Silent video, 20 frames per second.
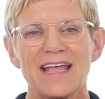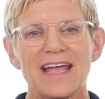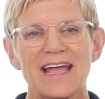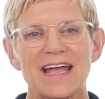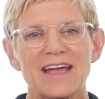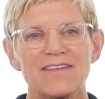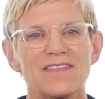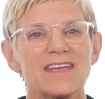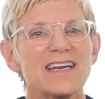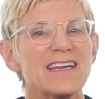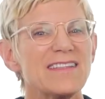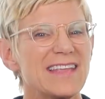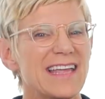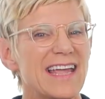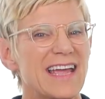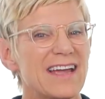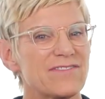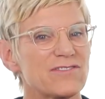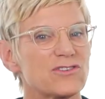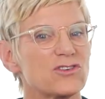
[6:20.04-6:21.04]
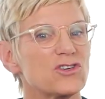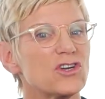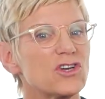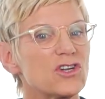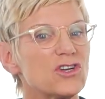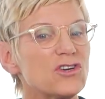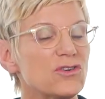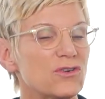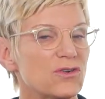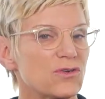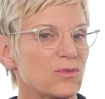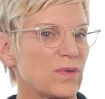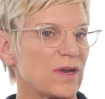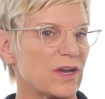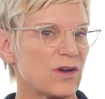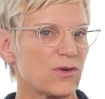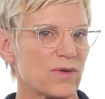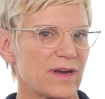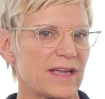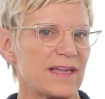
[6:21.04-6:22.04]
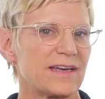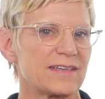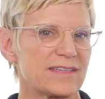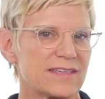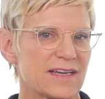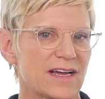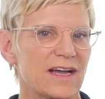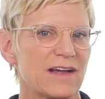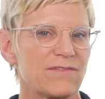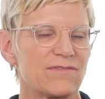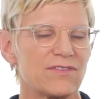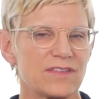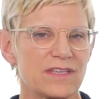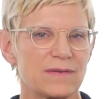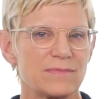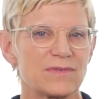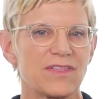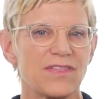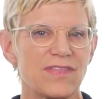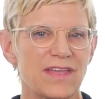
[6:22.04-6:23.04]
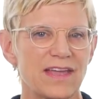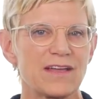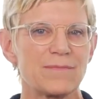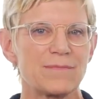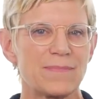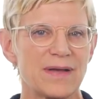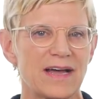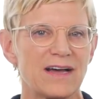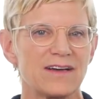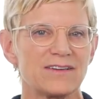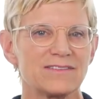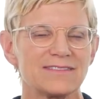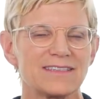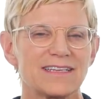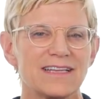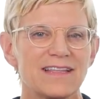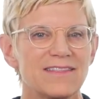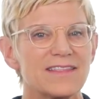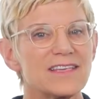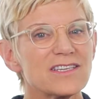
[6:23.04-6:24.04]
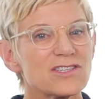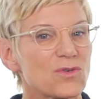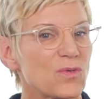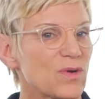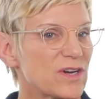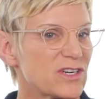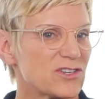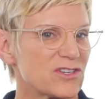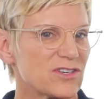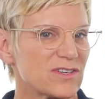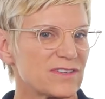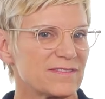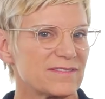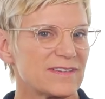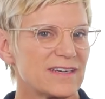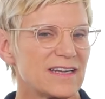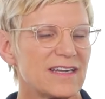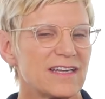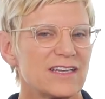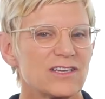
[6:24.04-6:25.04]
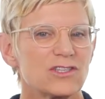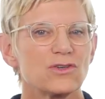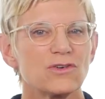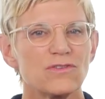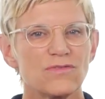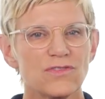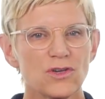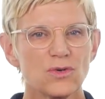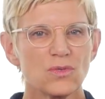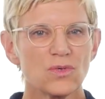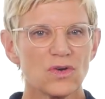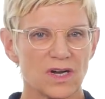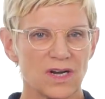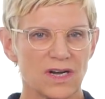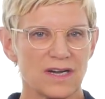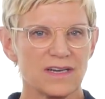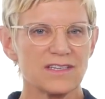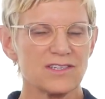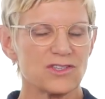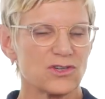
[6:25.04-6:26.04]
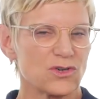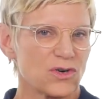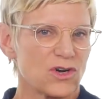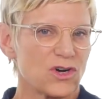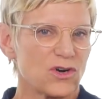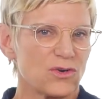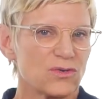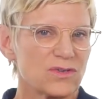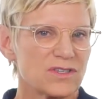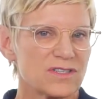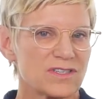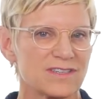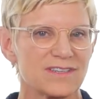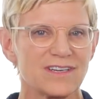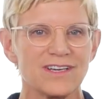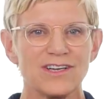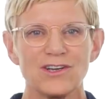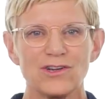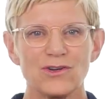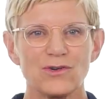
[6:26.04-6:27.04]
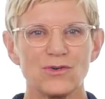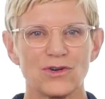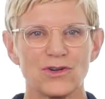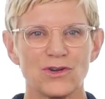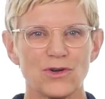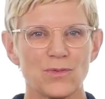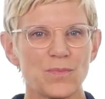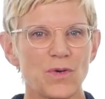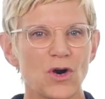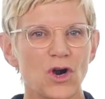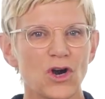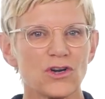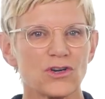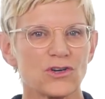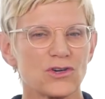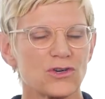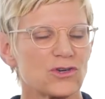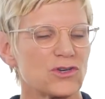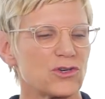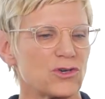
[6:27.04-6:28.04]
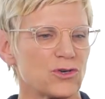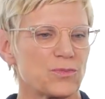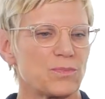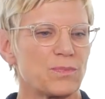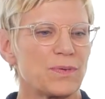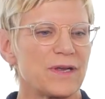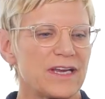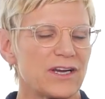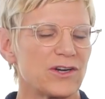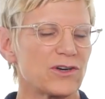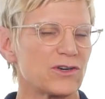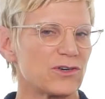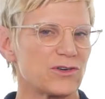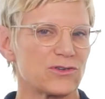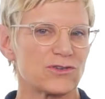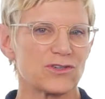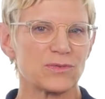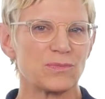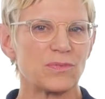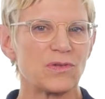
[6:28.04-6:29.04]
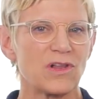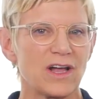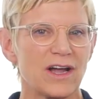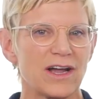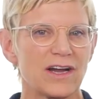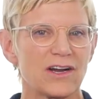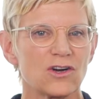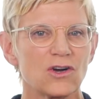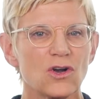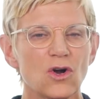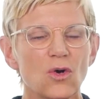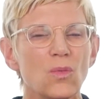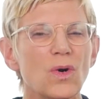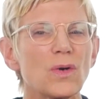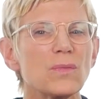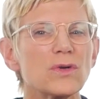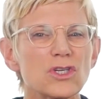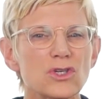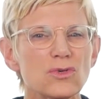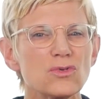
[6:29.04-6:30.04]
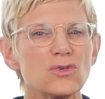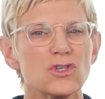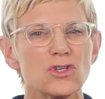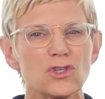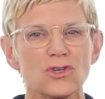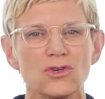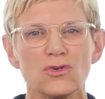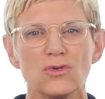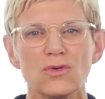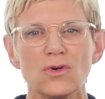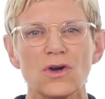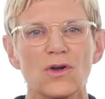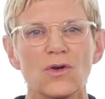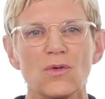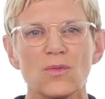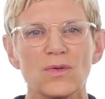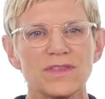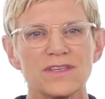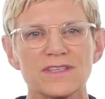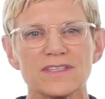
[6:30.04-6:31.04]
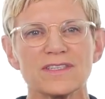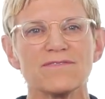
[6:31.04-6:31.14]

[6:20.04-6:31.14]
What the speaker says: And then in the afternoon, we created time for them to think about this question. So if you were us, your hosts, who are your partner, your peer, your supplier, what would you do with this